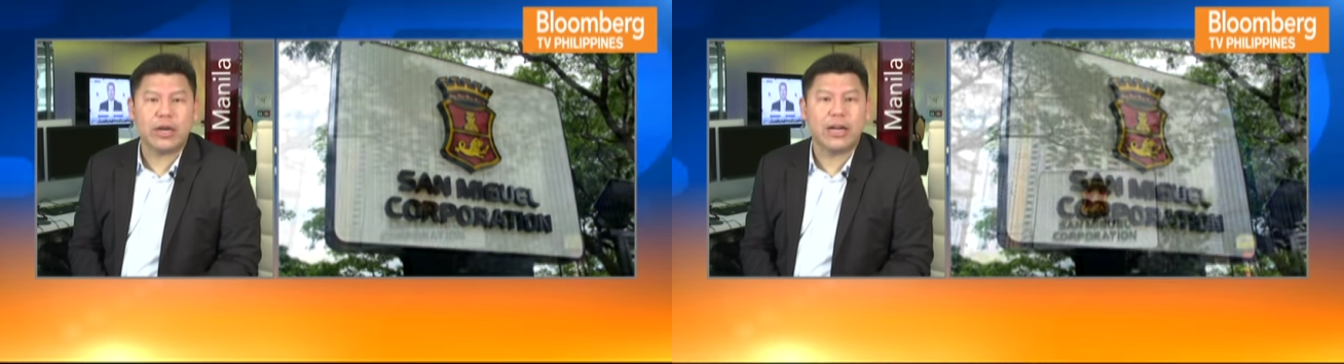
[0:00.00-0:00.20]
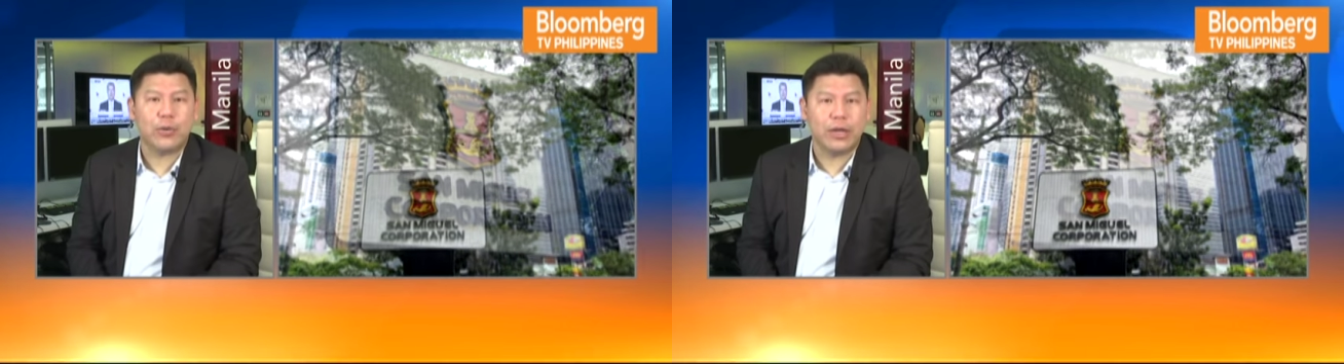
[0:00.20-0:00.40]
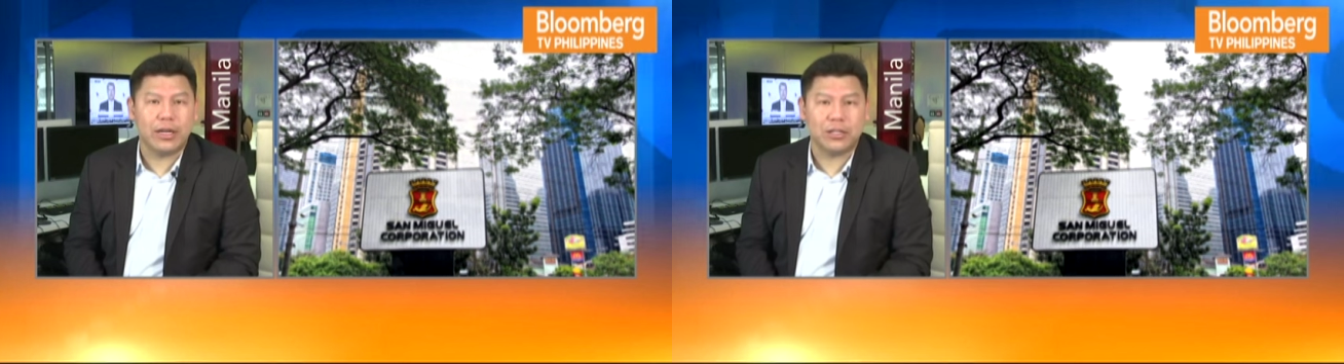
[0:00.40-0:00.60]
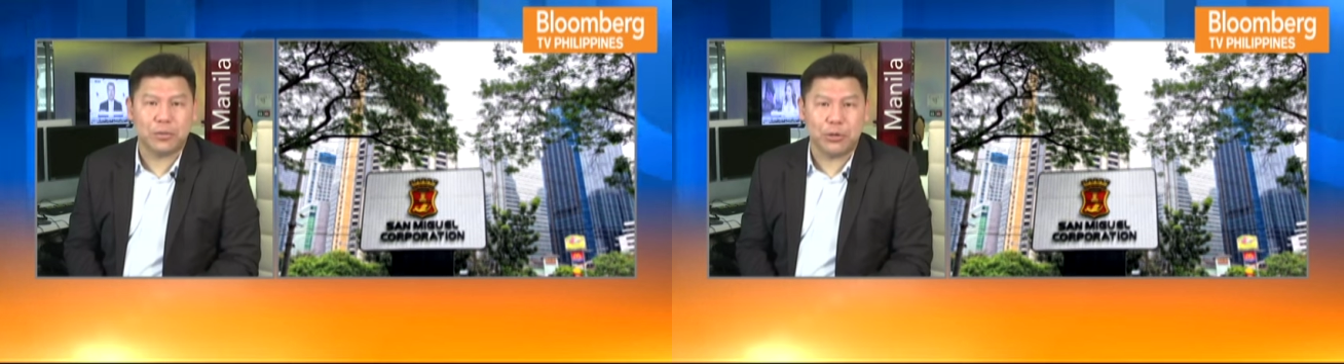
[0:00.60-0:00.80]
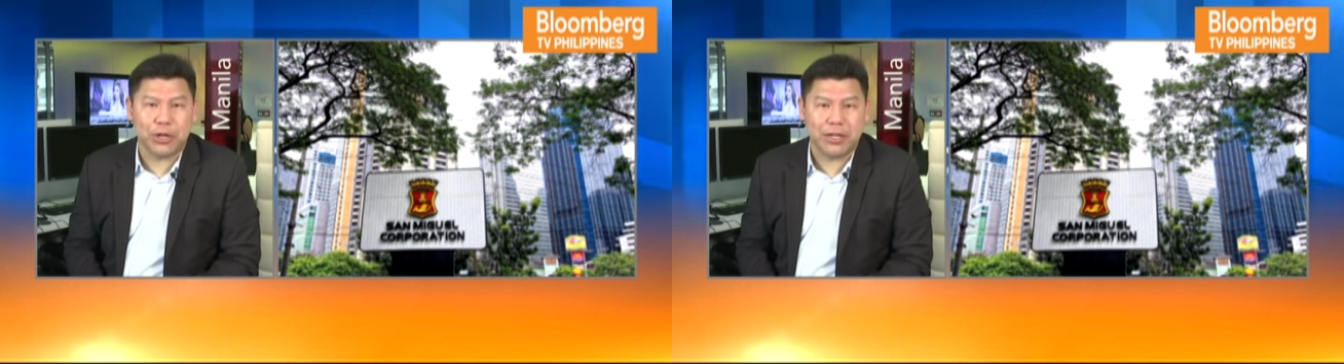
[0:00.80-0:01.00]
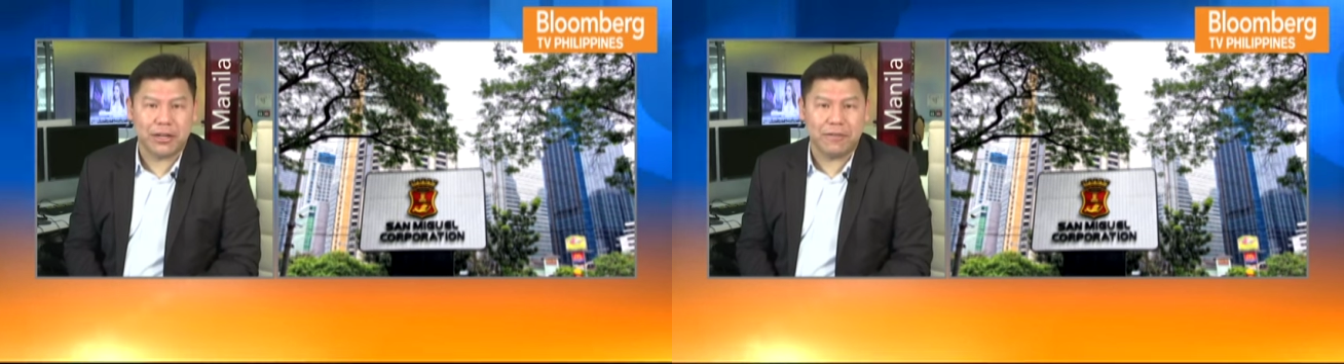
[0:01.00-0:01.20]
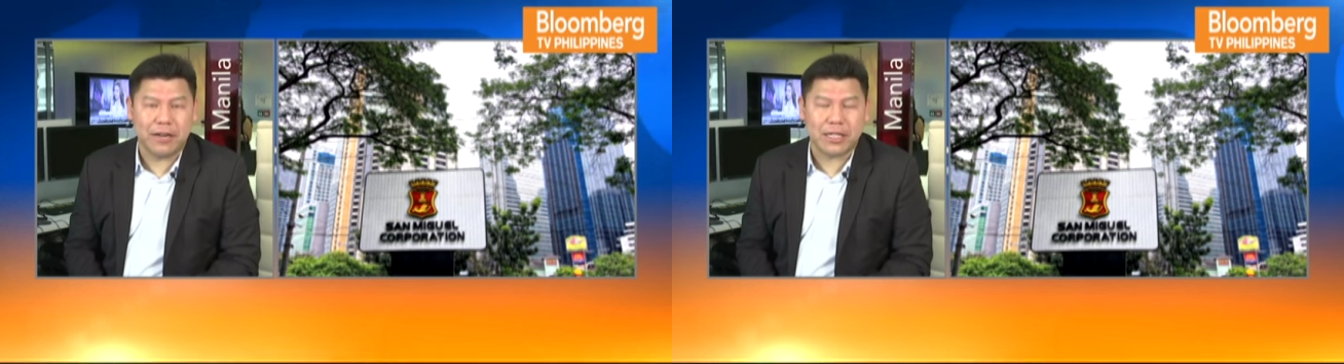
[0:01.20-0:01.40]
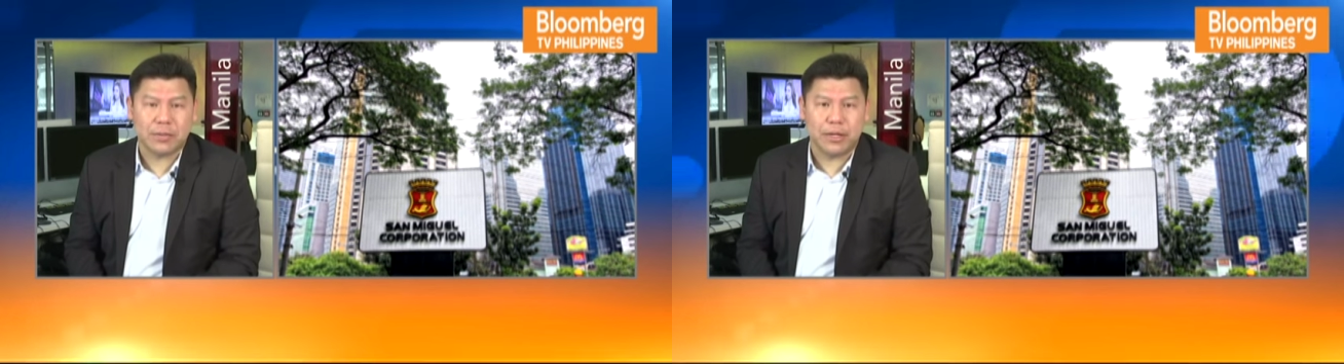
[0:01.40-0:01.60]
are now willing to pour in the
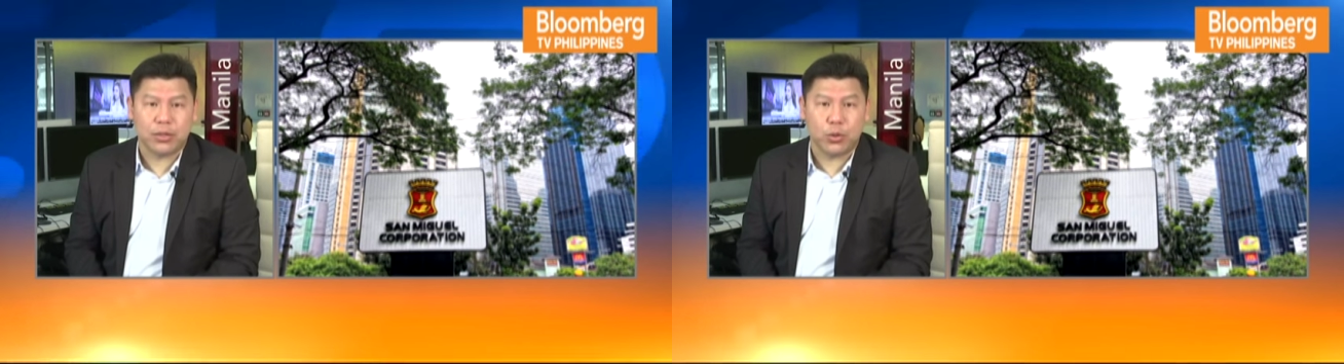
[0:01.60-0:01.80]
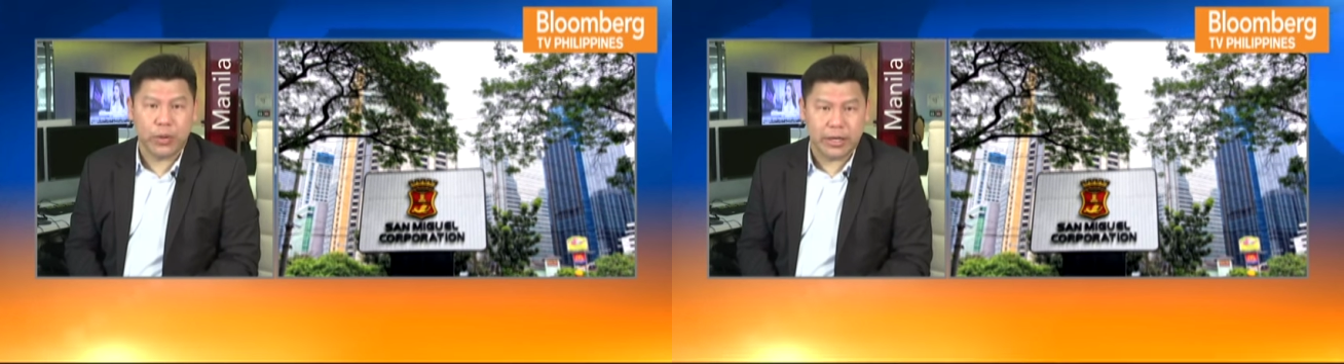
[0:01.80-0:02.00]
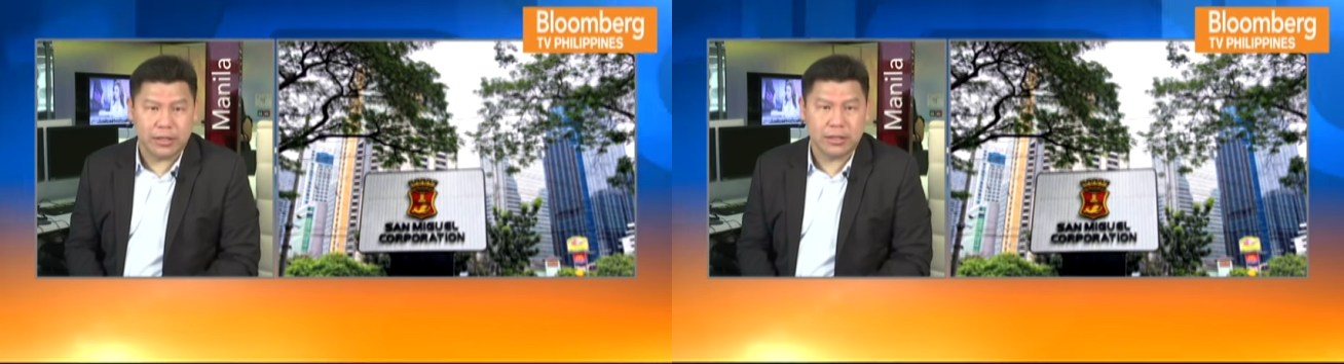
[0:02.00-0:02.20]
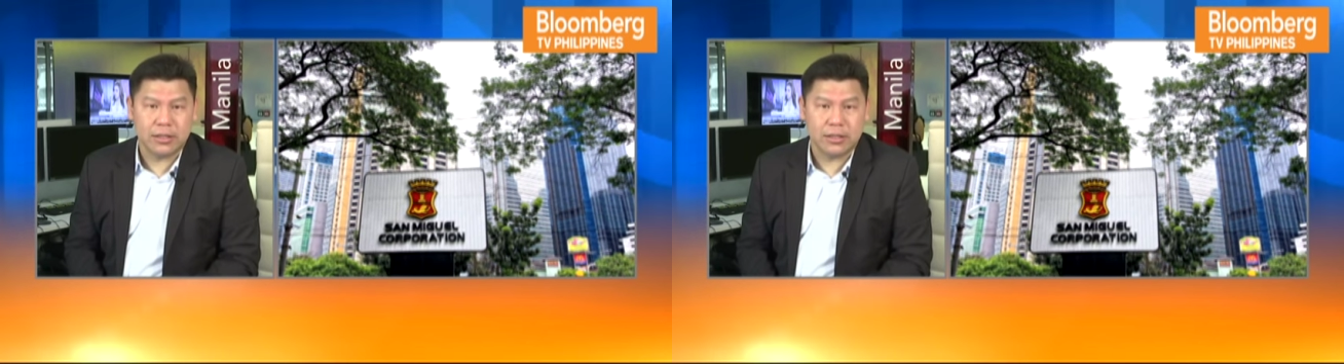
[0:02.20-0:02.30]
investment to win.